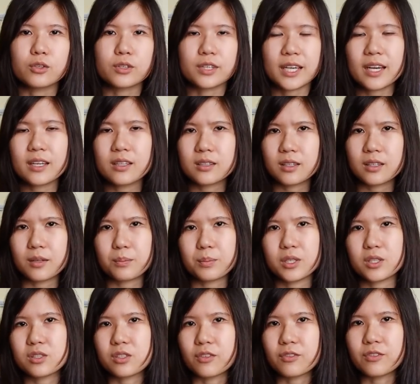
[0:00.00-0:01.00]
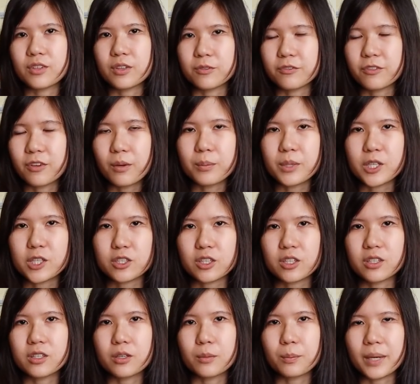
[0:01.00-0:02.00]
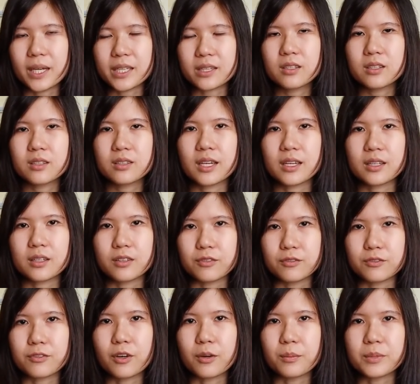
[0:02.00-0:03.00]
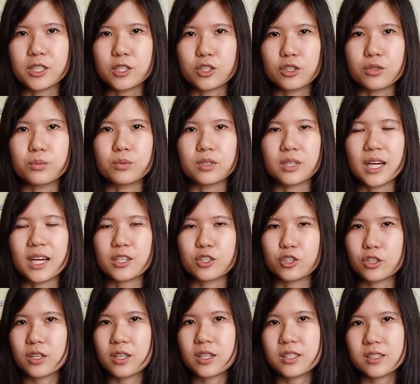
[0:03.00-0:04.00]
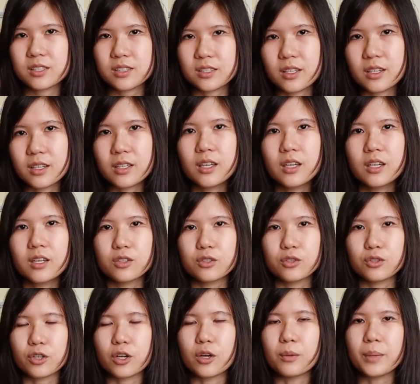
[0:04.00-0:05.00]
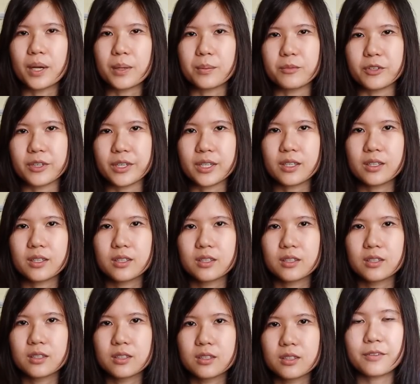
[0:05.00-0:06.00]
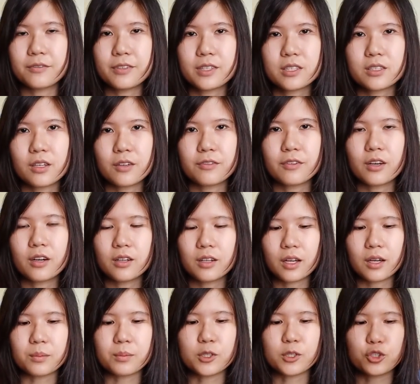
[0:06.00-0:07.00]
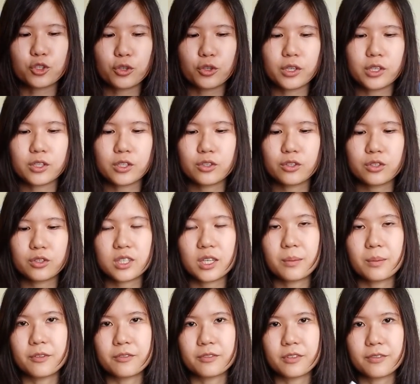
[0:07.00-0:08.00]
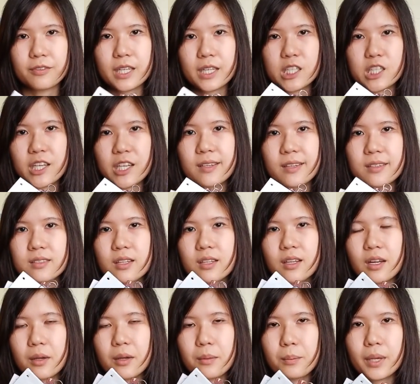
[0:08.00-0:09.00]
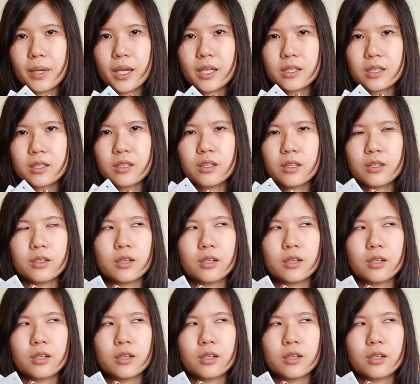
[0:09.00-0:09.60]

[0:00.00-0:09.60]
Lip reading: to get that piece of information, the better that information will actually stick to your memory. But first of all, I'll be showing you some of the flashcards that I made